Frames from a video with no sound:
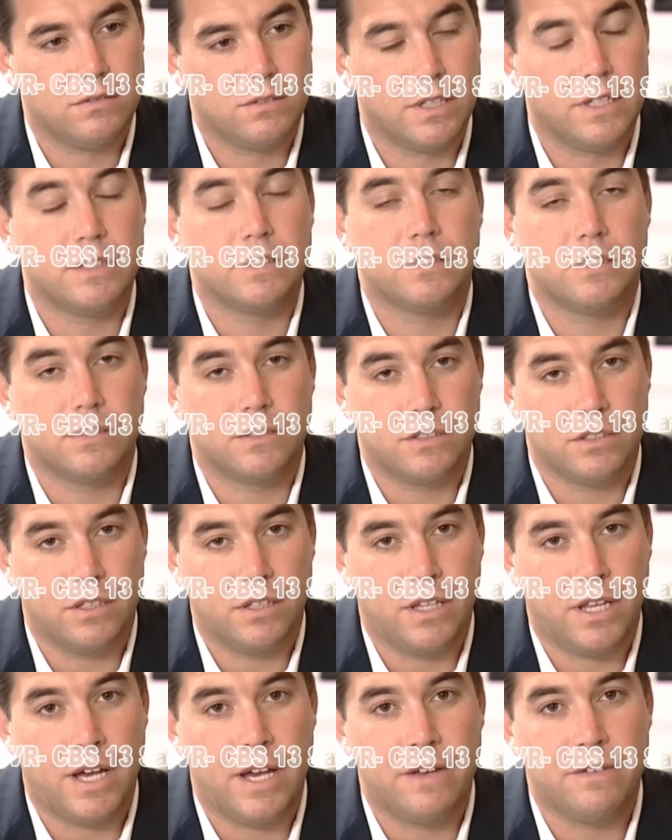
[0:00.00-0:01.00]
Laci's still
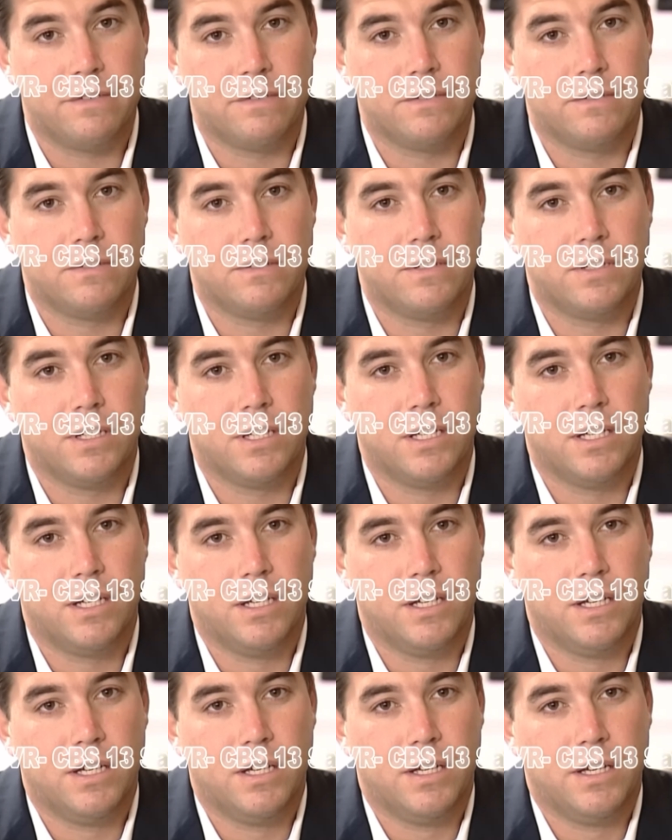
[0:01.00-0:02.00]
alive.
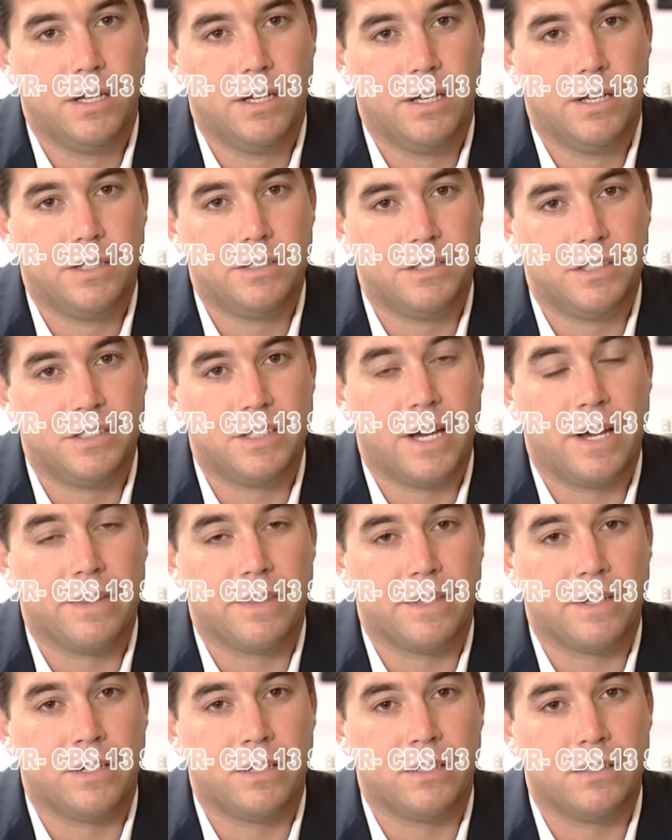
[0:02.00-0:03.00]
She's
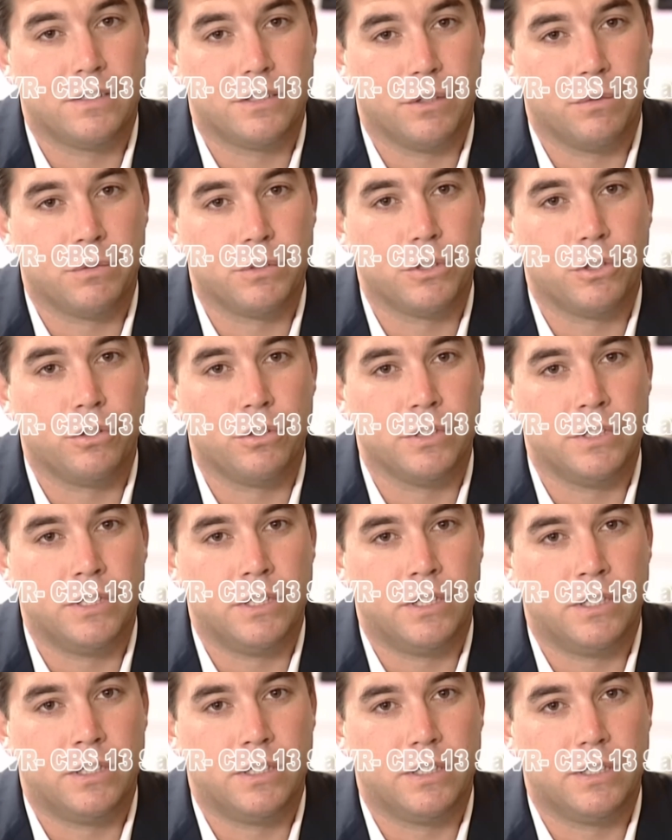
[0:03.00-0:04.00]
out there and someone's holding
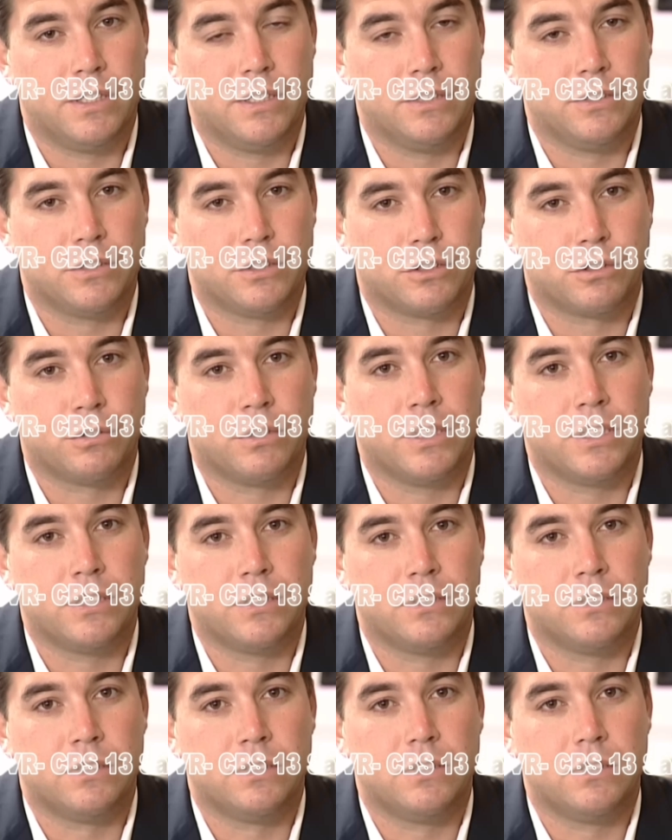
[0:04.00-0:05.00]
her, and these are
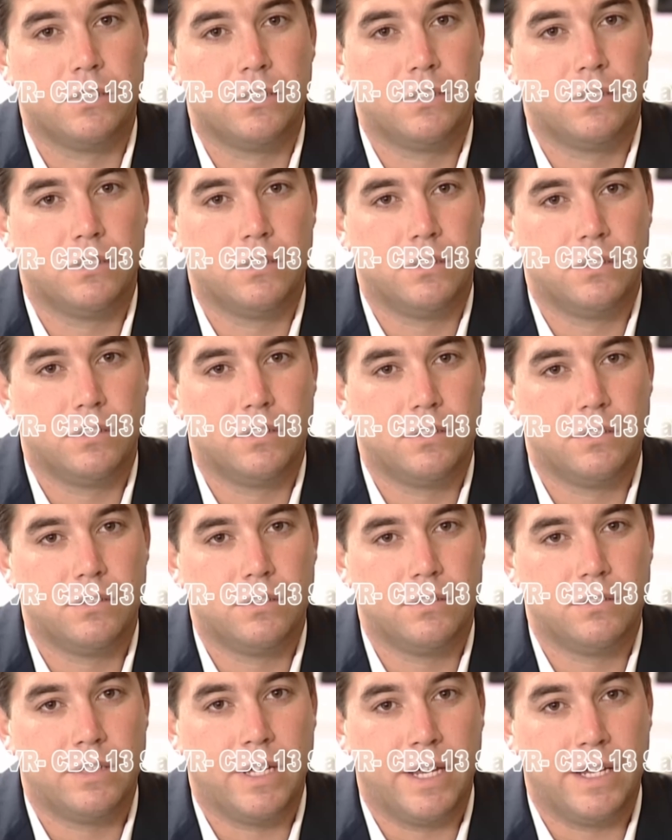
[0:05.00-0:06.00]
critical
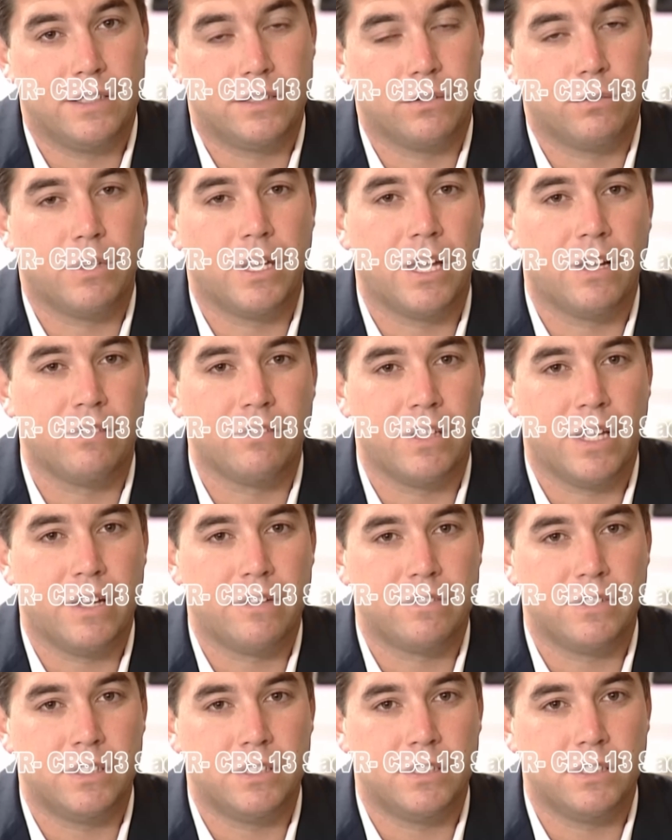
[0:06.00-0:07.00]
days that we have
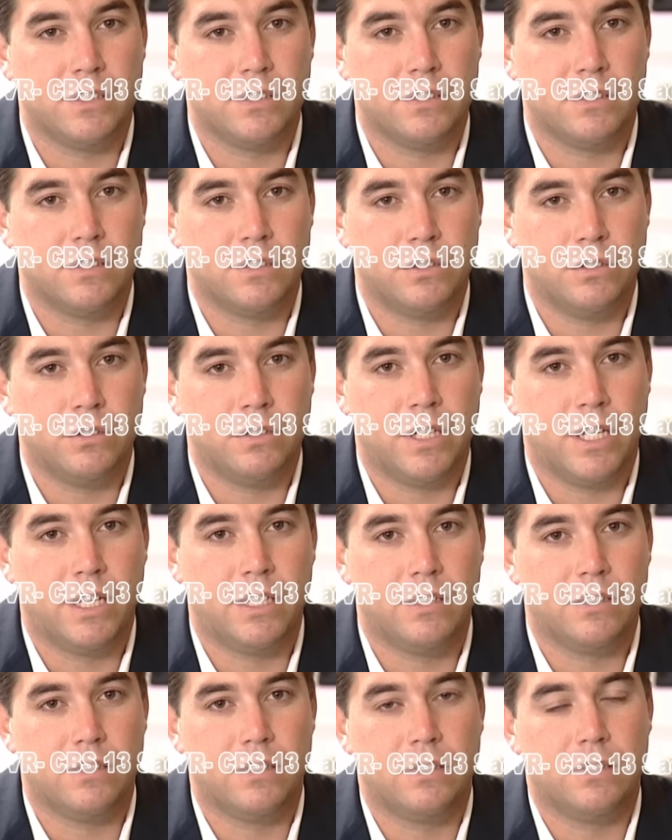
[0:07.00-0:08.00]
left until the due
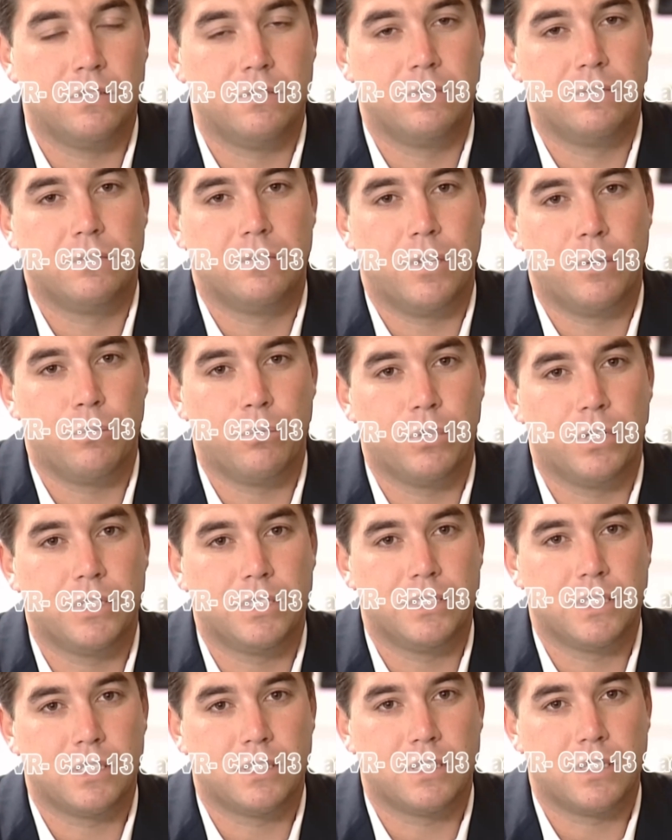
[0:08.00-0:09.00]
date of February
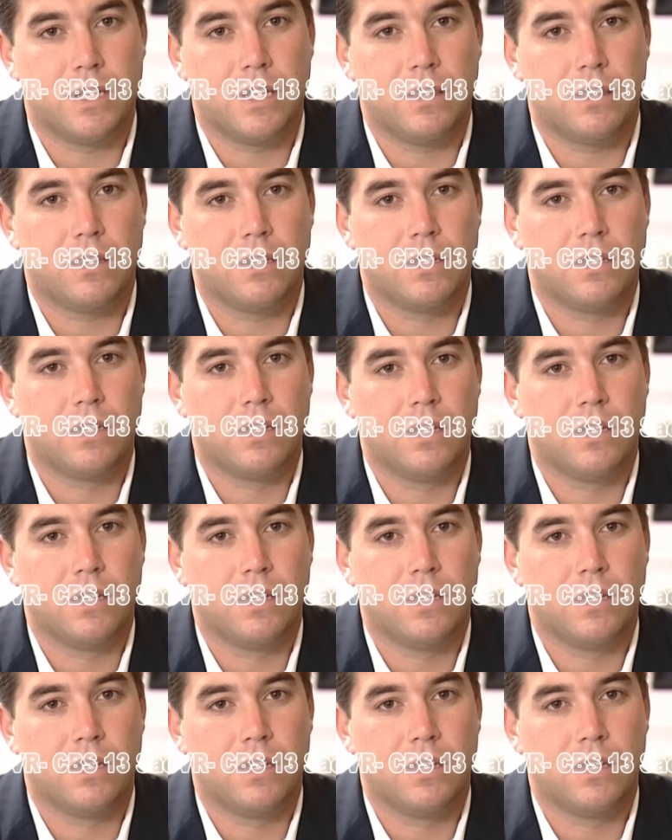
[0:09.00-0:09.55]
16th.